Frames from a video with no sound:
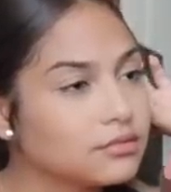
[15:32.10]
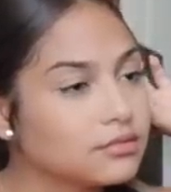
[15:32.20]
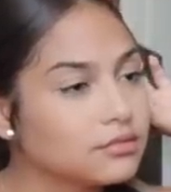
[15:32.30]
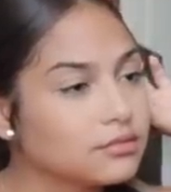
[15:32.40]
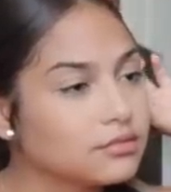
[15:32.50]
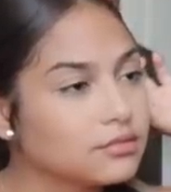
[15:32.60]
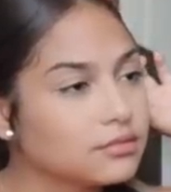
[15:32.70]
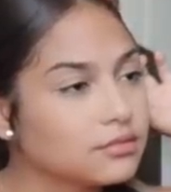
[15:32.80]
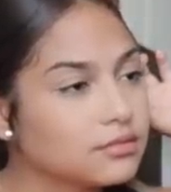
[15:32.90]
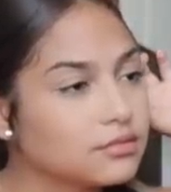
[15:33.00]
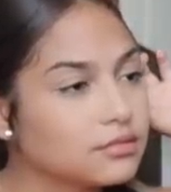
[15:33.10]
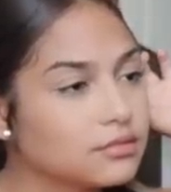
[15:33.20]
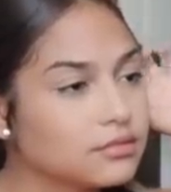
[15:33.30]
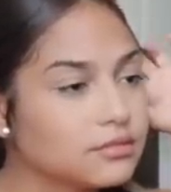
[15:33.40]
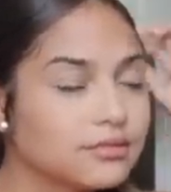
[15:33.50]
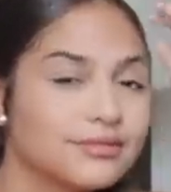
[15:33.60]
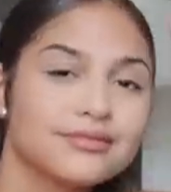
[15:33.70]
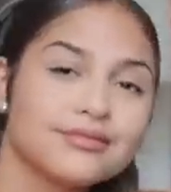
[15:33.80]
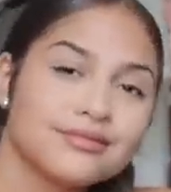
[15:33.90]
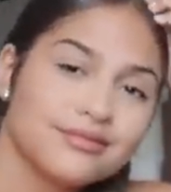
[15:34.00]

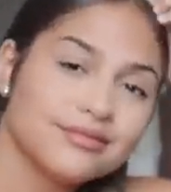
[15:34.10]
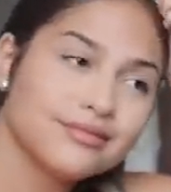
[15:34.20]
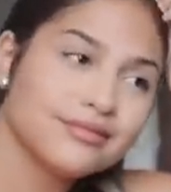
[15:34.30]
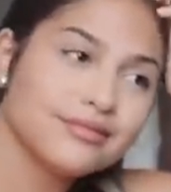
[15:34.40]
(silent)